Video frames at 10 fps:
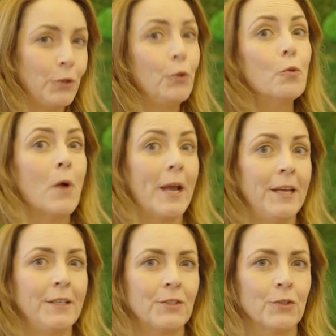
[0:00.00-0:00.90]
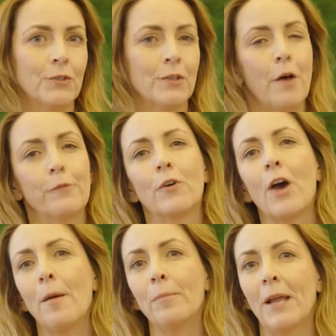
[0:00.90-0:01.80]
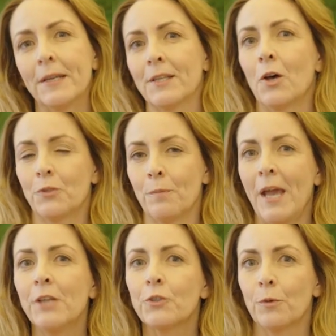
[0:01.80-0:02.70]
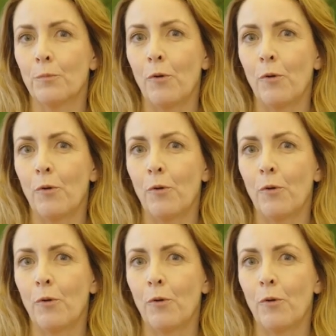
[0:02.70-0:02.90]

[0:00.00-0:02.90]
new ways to solve complex automation